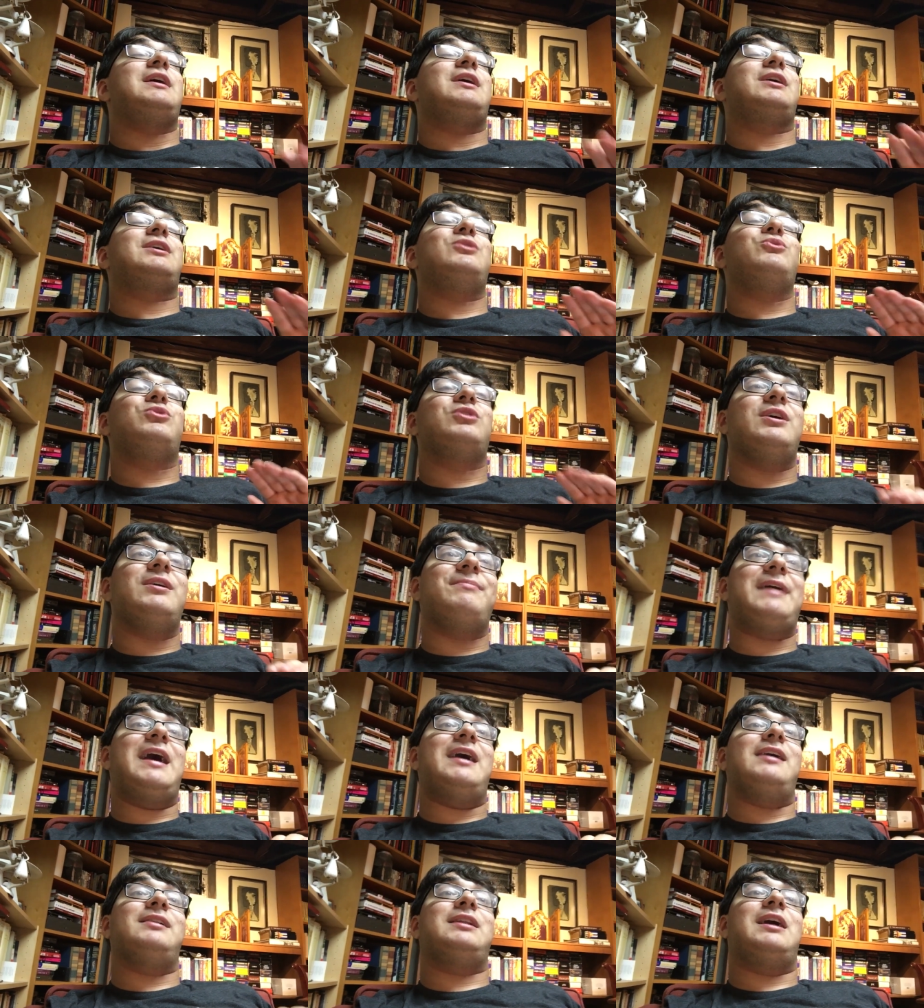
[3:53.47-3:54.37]
who could have
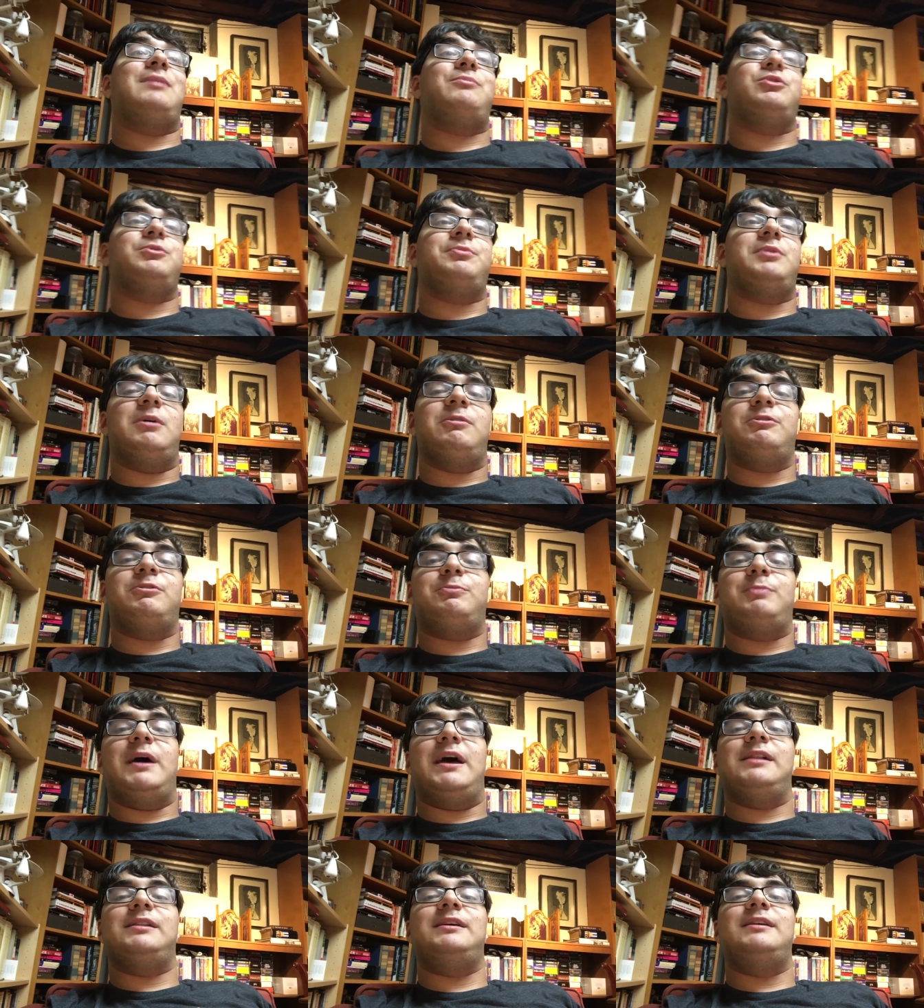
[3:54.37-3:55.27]
had a lot more promise,
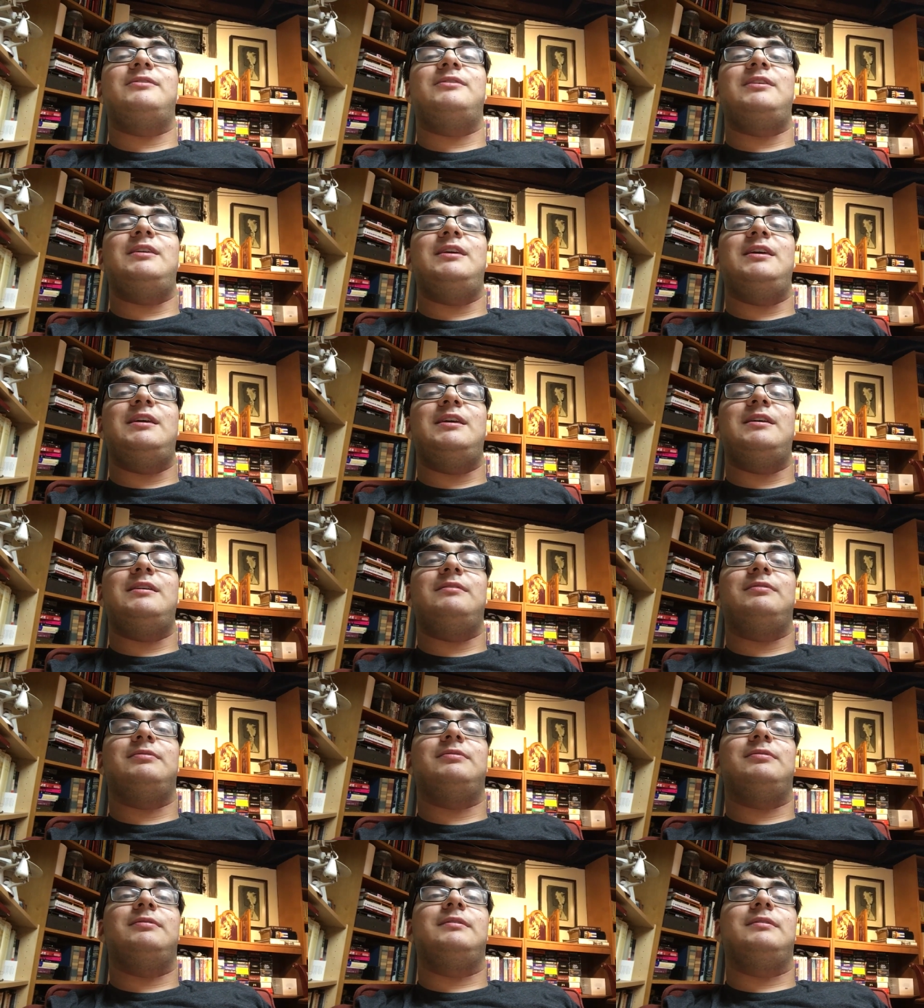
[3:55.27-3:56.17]
but at least he
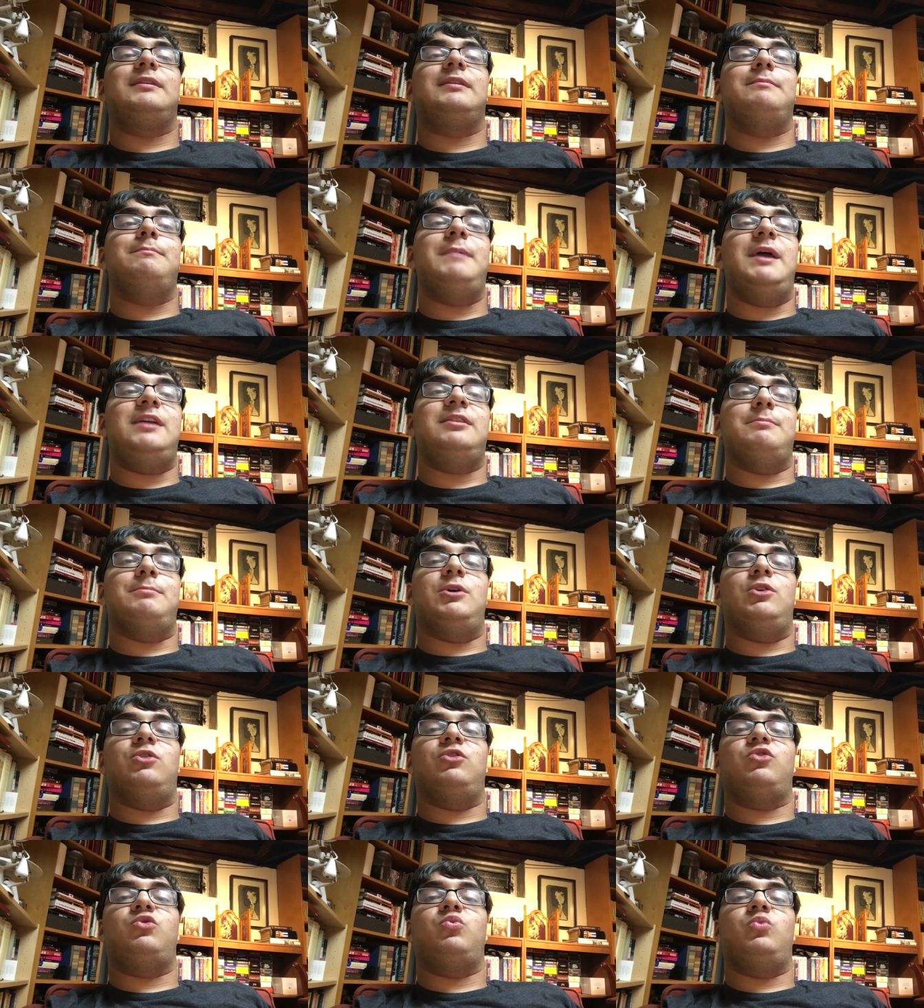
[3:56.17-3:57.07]
made the
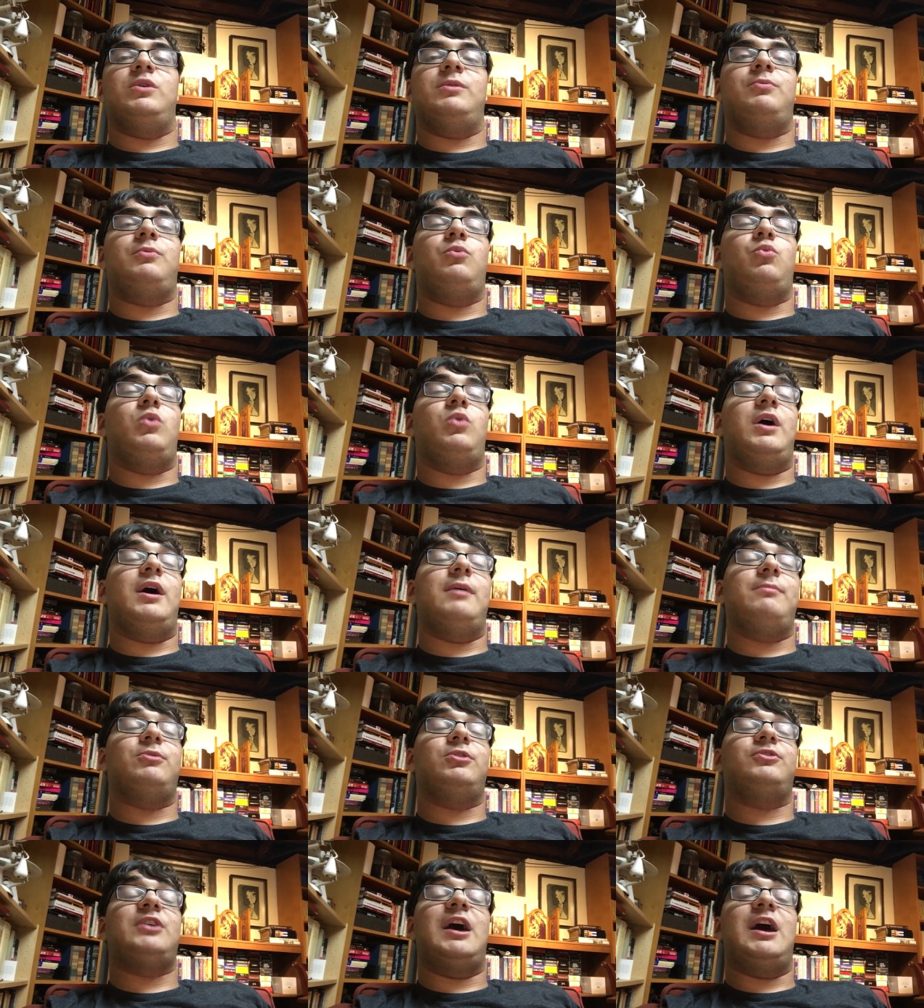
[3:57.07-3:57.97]
most with
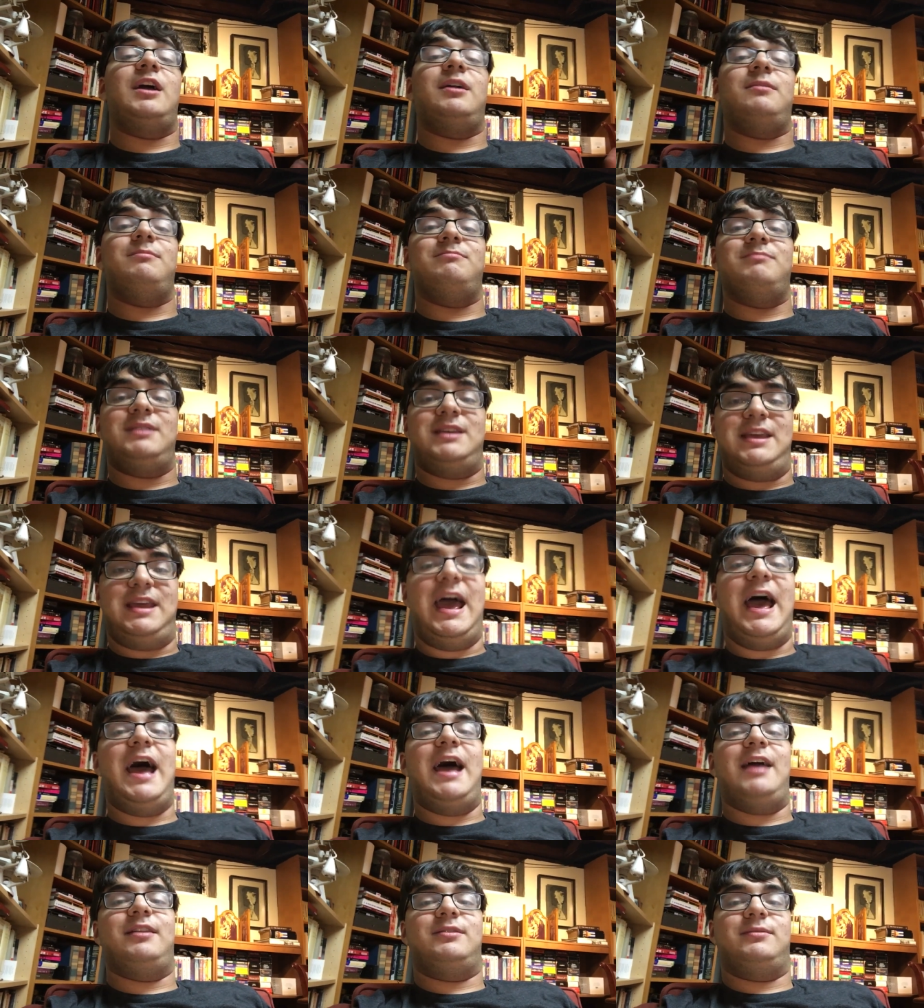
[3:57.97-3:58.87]
whatever time he
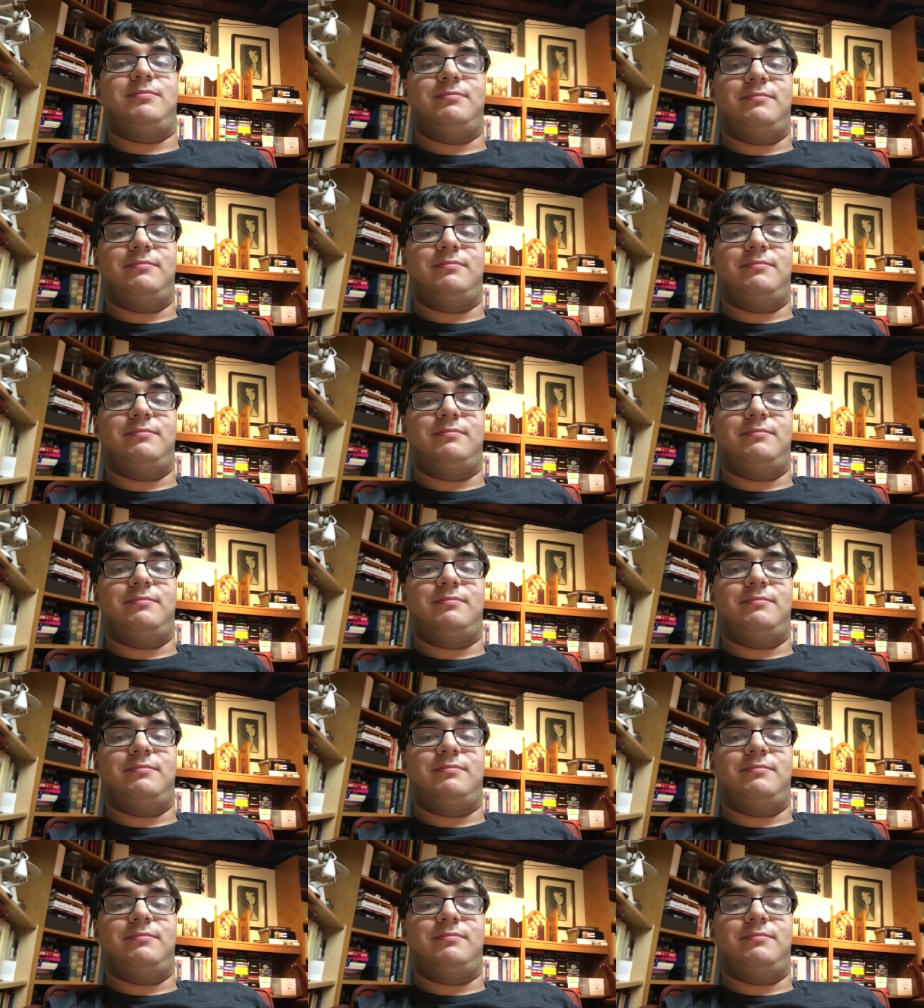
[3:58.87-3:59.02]
had.